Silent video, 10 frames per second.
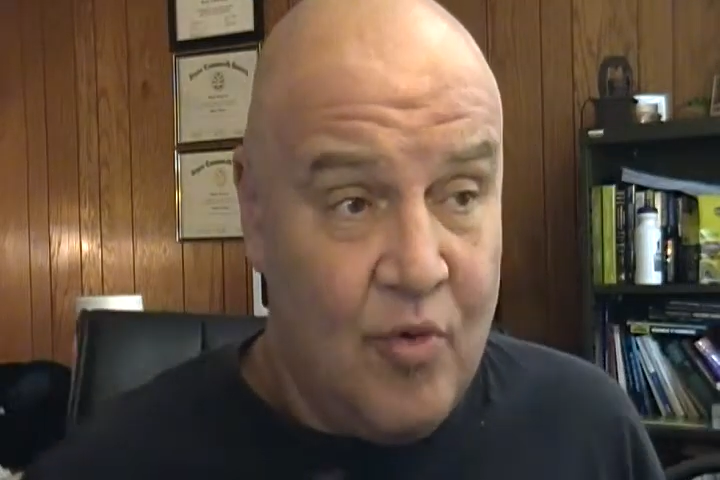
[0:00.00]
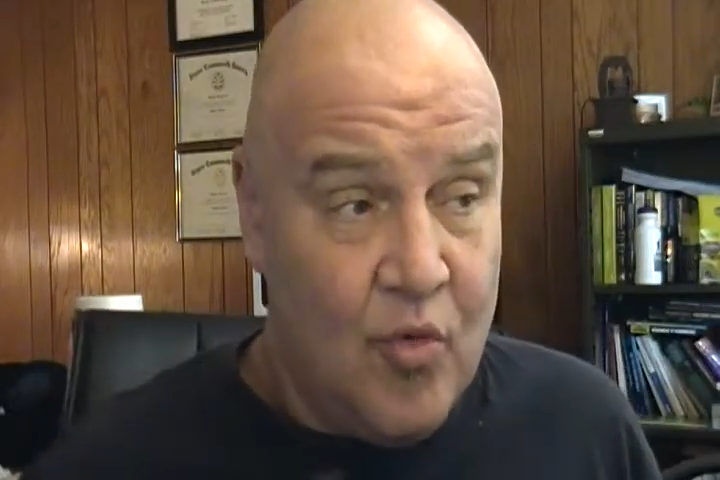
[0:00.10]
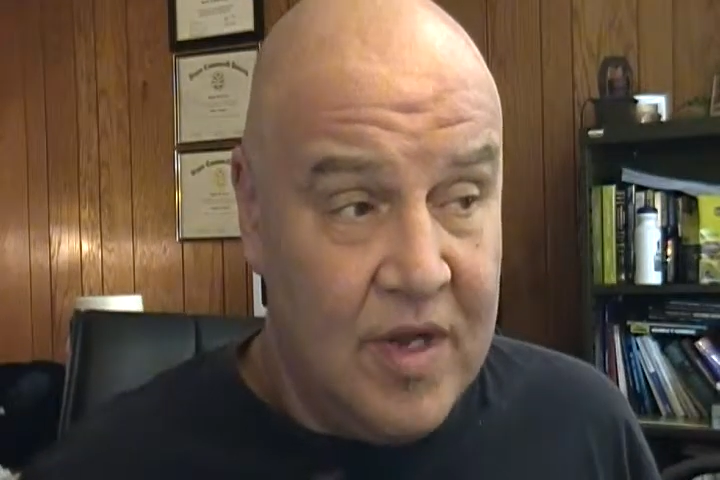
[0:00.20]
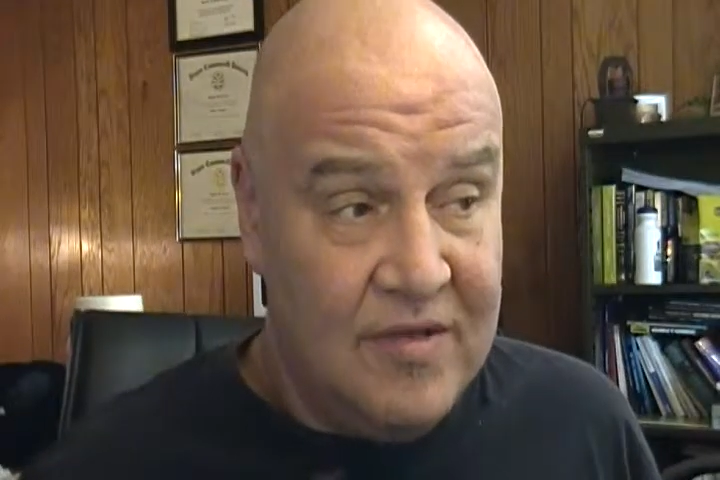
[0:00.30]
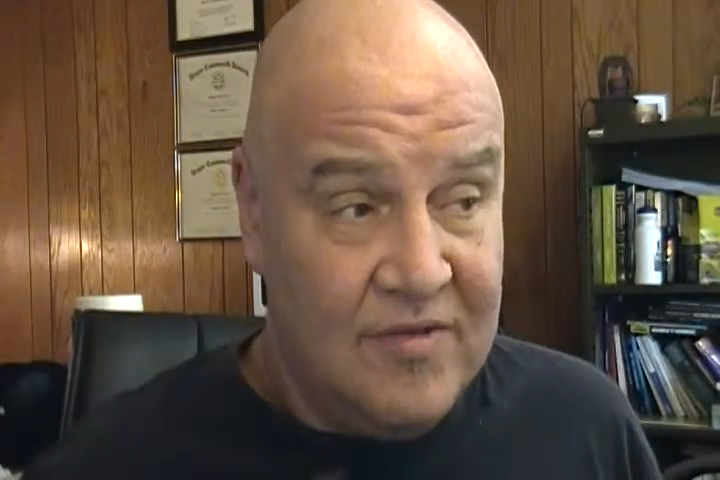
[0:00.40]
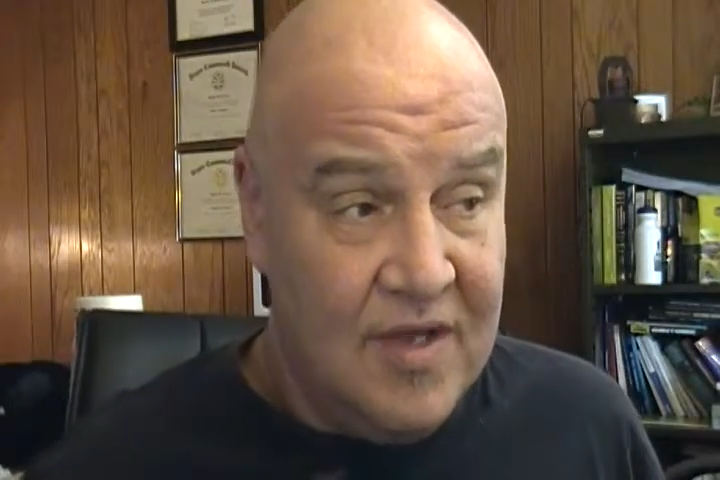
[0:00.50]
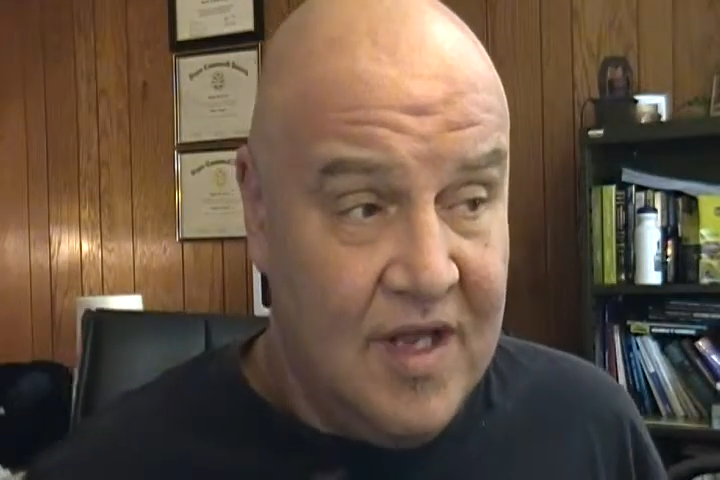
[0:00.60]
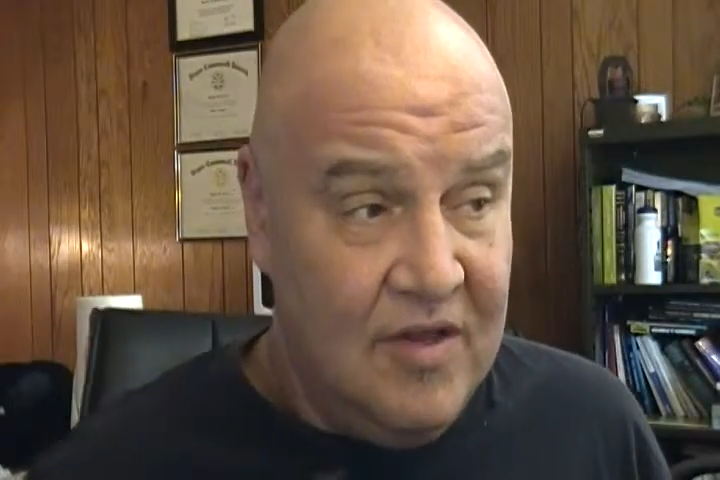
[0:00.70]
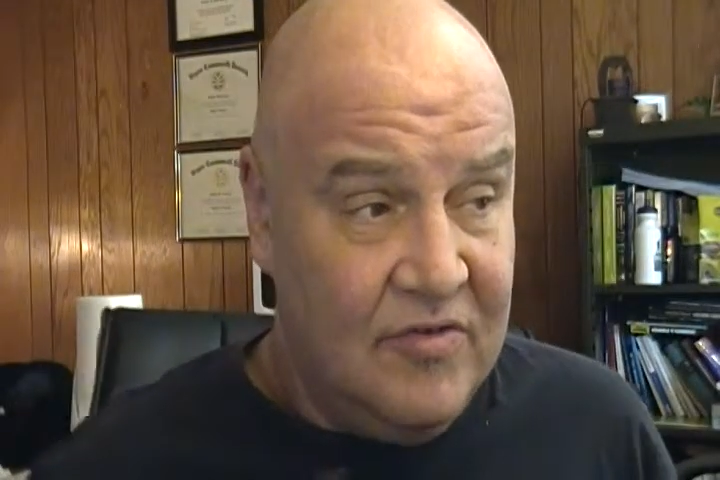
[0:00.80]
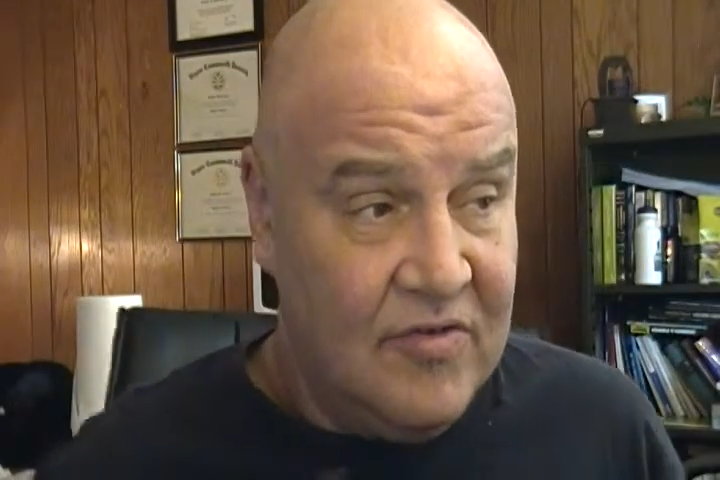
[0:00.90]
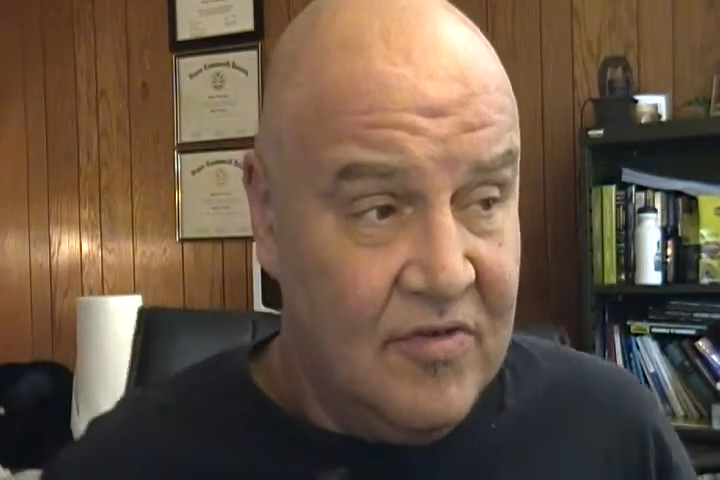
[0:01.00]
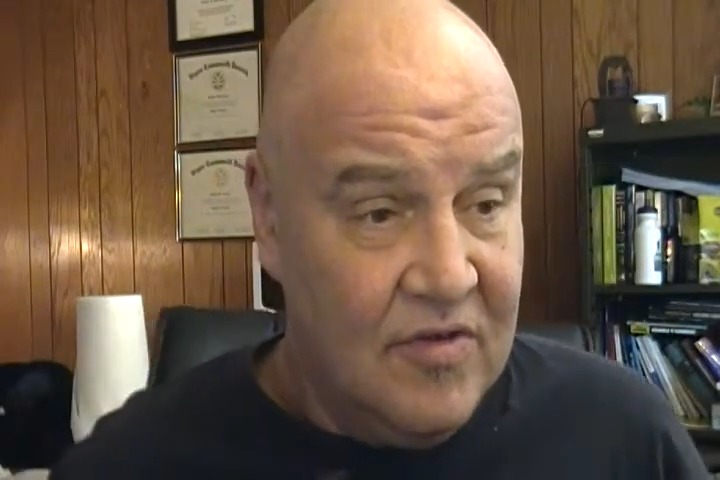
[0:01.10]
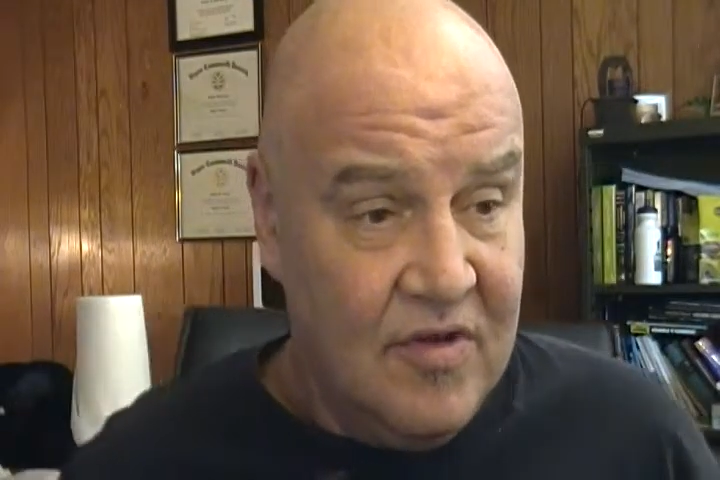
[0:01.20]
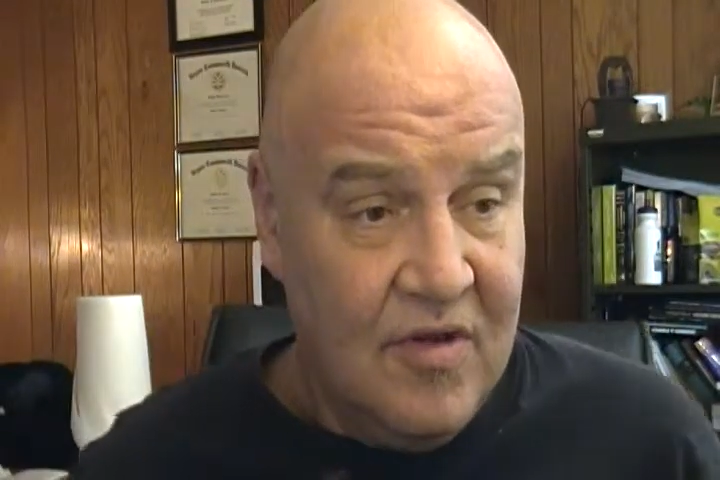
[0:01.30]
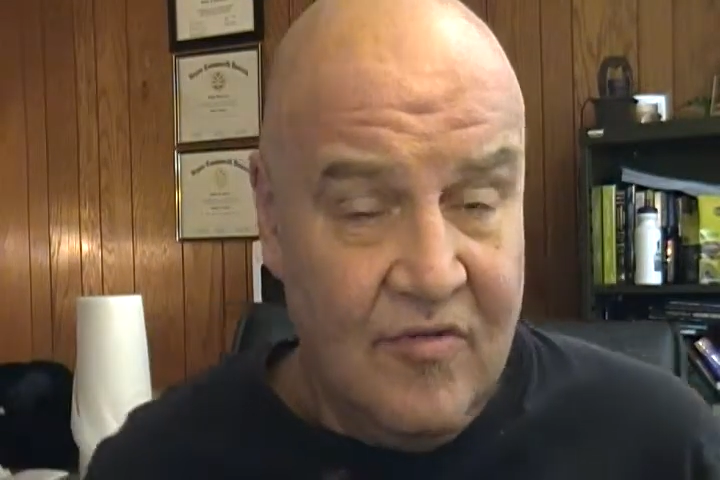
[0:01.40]
points each
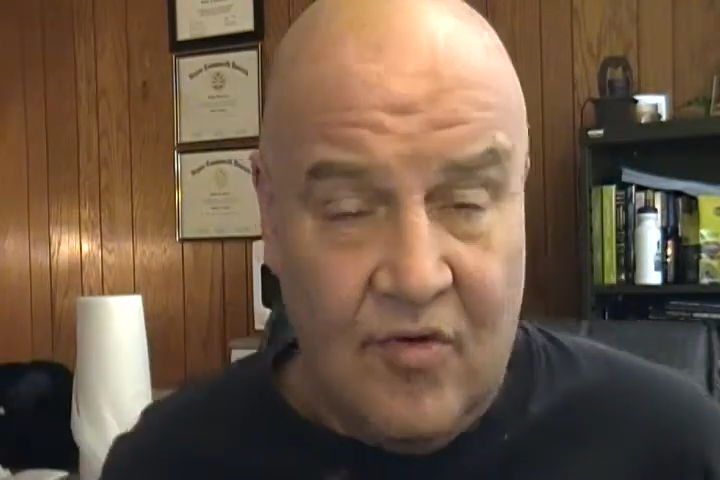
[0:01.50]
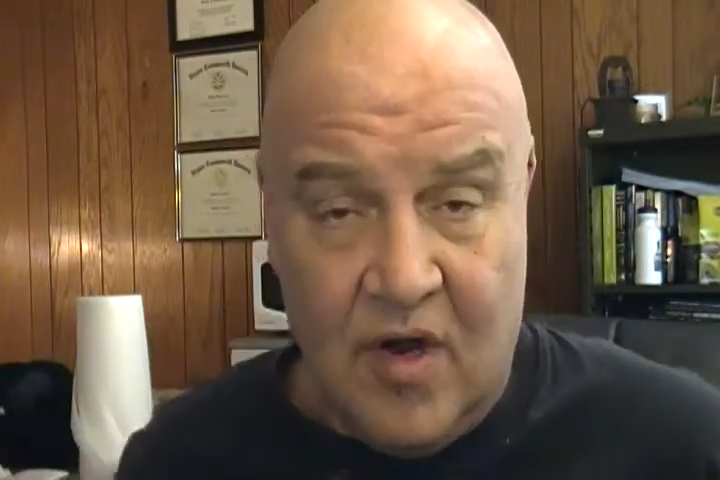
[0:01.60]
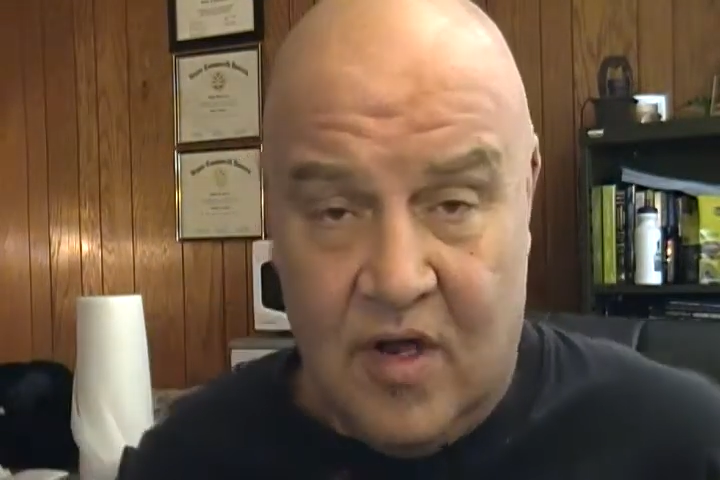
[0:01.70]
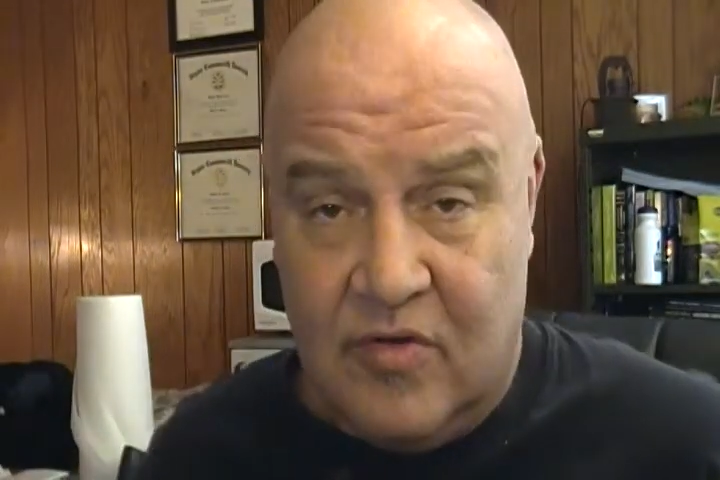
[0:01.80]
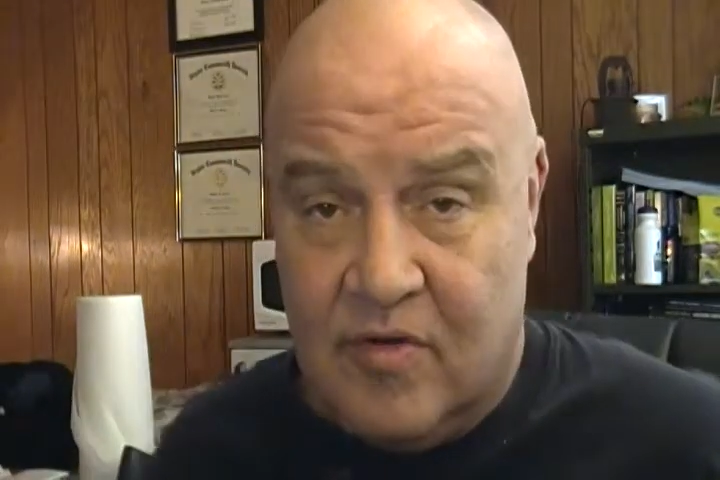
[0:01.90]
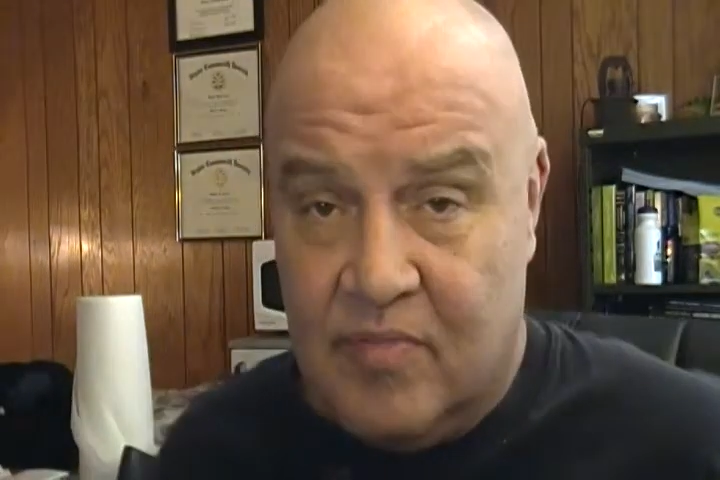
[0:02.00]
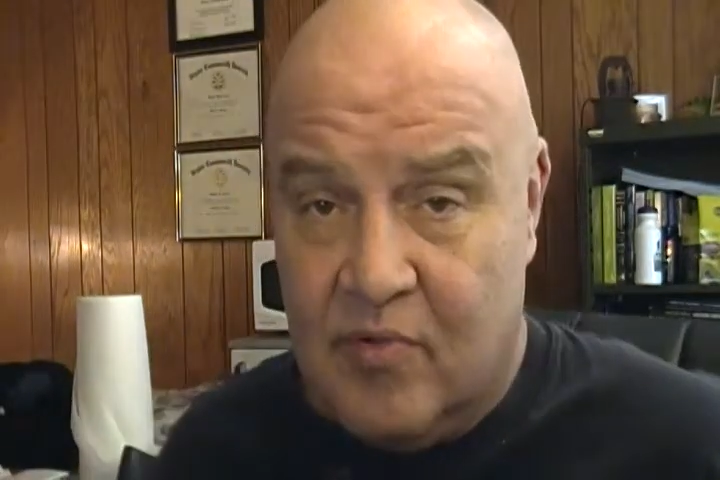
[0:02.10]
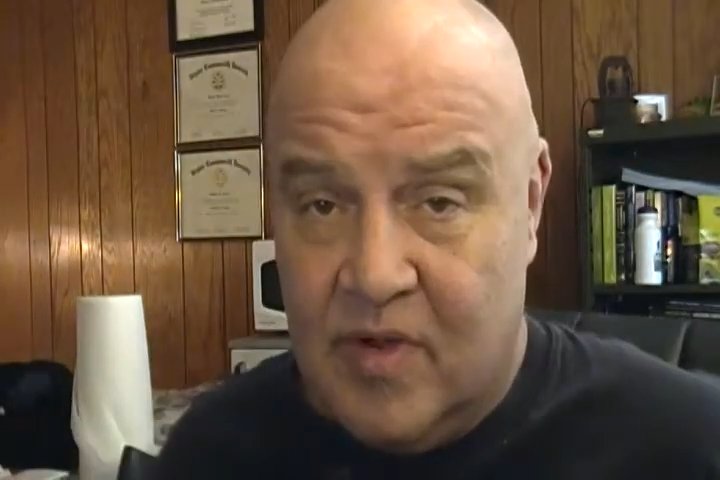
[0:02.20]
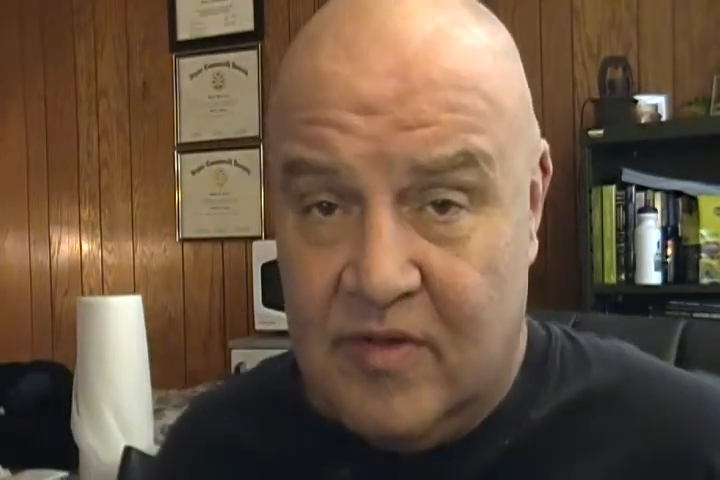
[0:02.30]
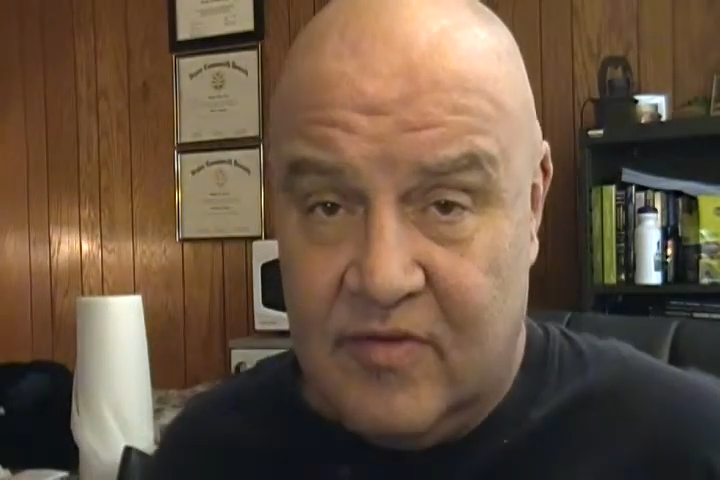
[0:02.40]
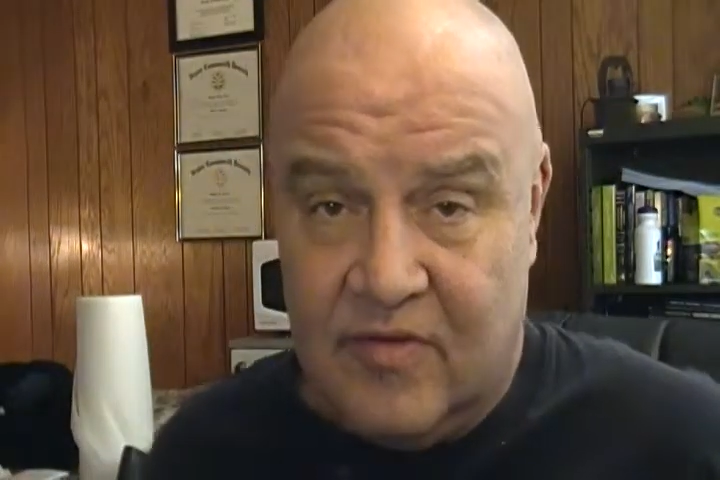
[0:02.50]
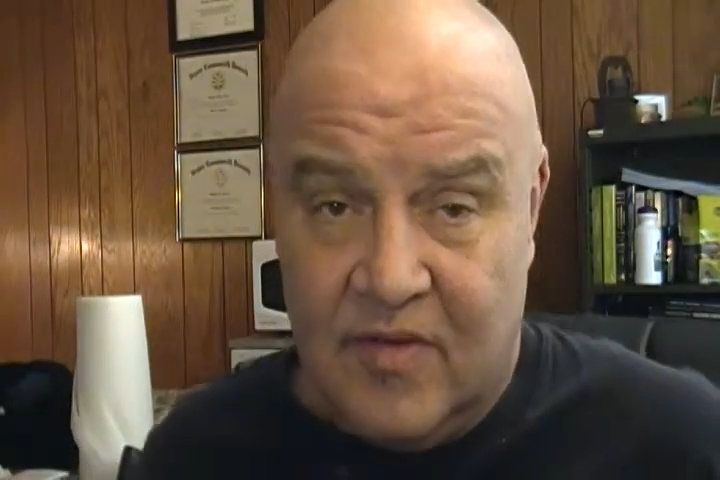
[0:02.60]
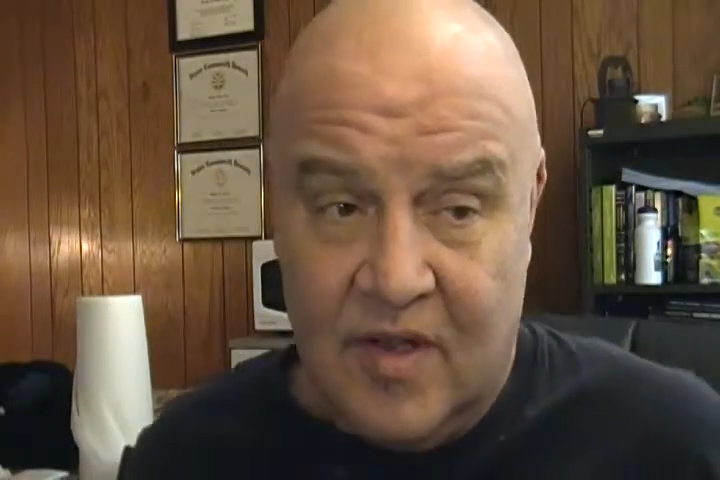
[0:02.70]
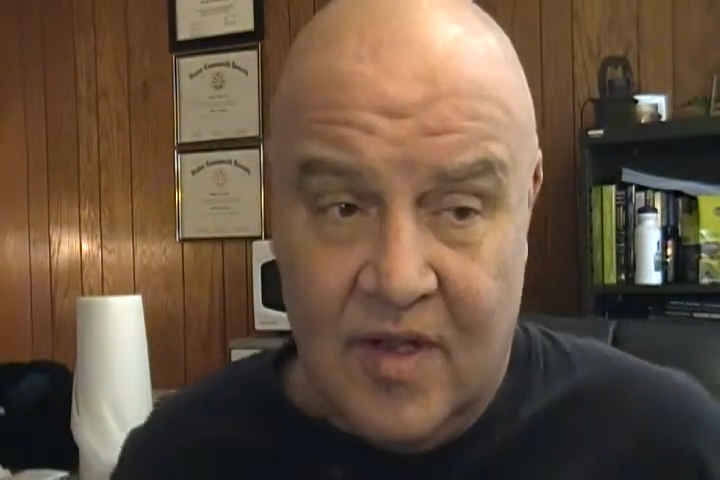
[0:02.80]
for 100 points.